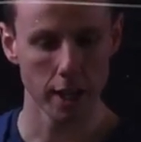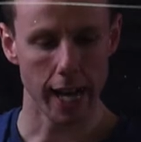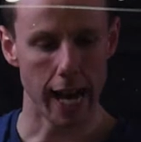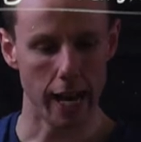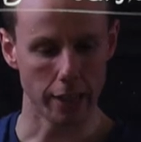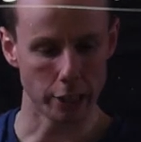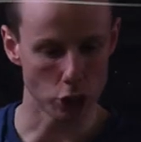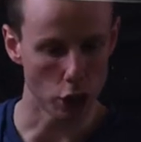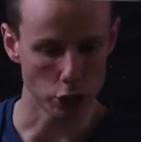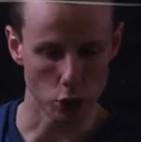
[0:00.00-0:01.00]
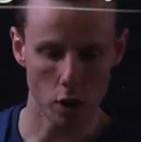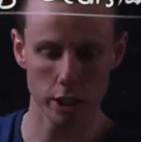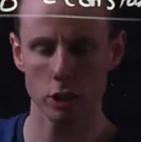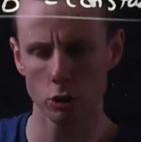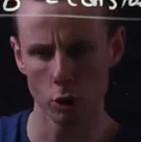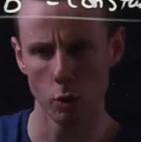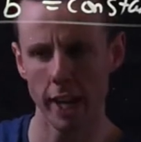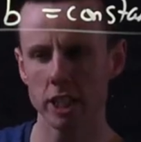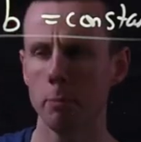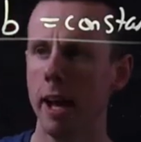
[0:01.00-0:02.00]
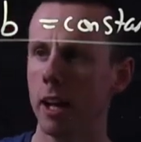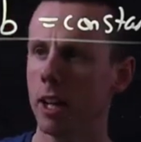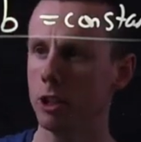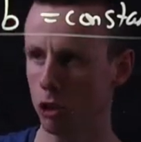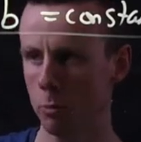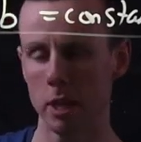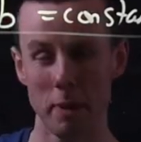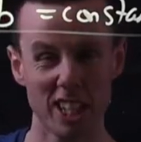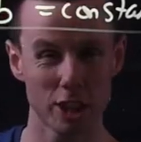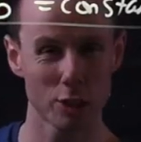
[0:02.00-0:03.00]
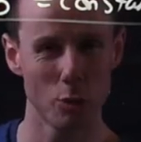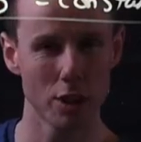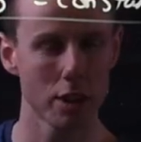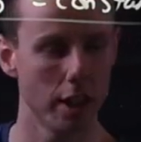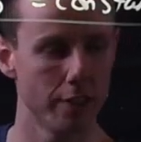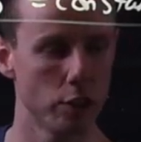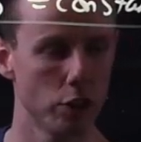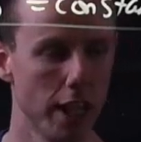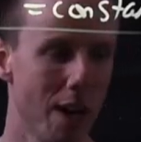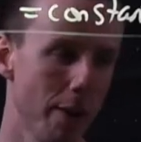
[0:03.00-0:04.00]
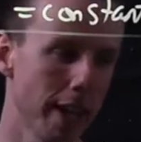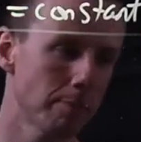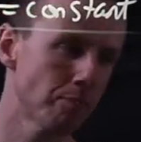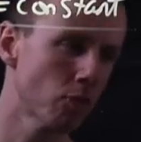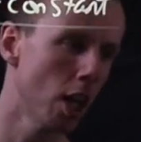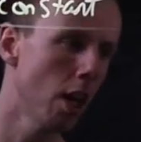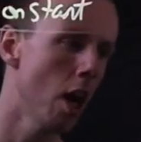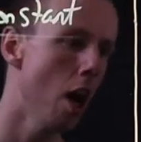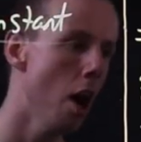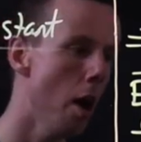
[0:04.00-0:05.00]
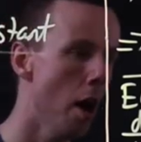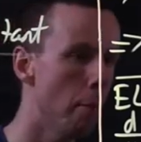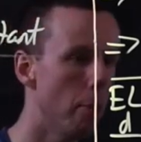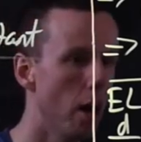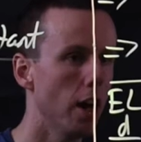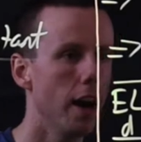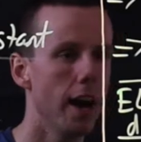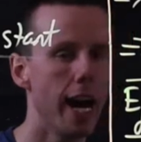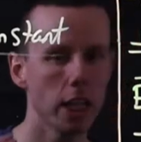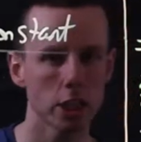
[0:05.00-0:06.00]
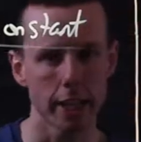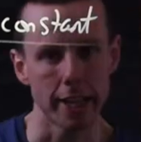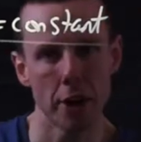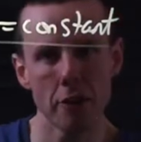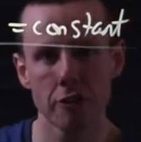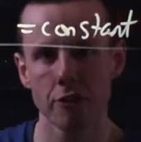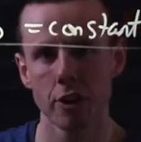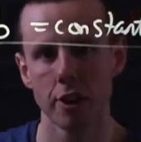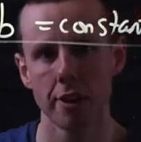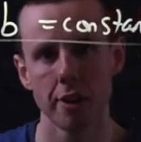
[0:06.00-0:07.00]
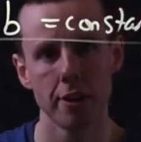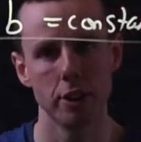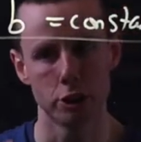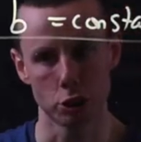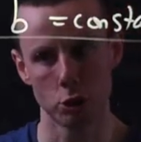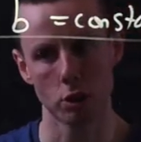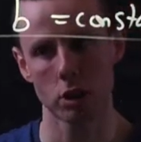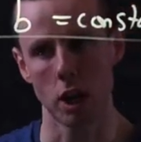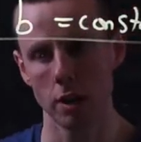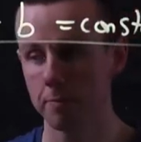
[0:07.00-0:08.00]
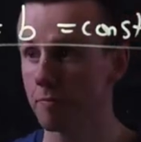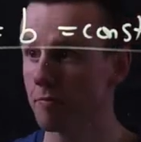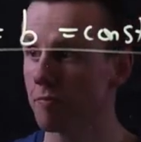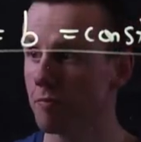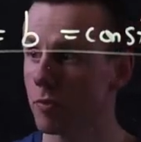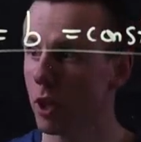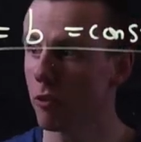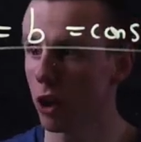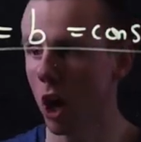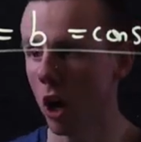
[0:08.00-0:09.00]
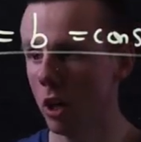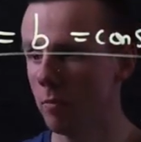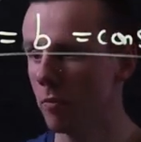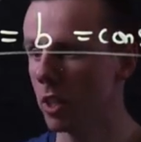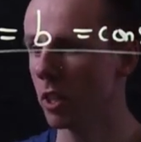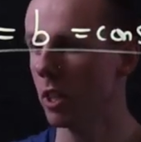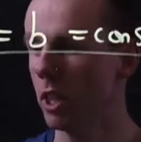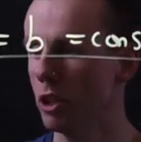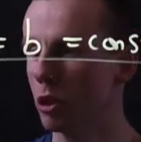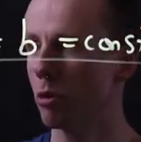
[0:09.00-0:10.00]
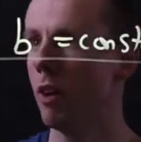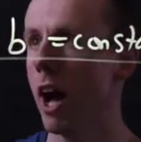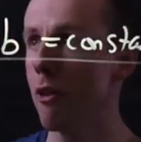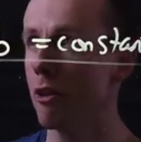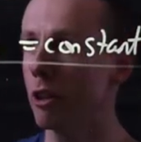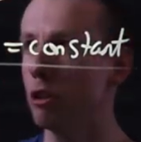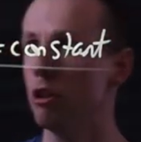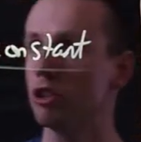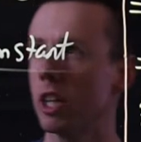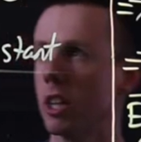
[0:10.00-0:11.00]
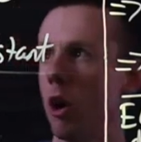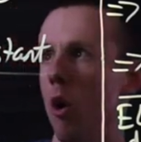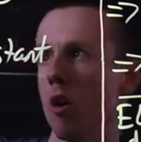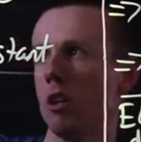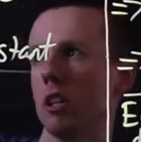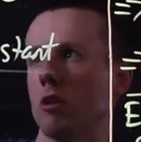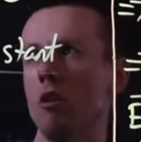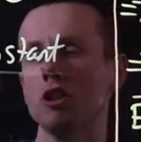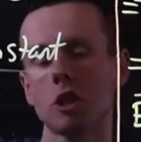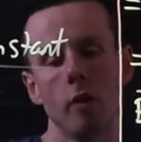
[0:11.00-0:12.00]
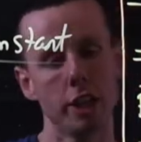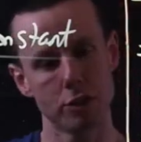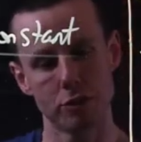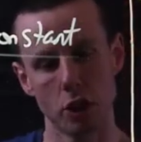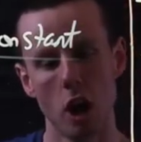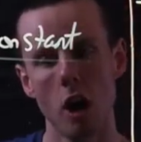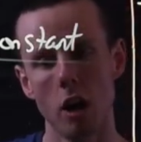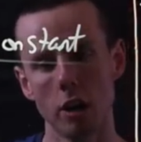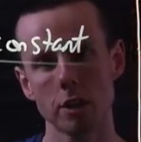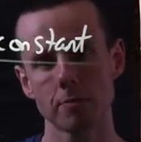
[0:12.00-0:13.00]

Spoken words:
and here's r dot. So it's going to be the messiest one if you do it that way. But handily enough, there's a shortcut for r. So rather than using the Euler-Lagrange equation for r,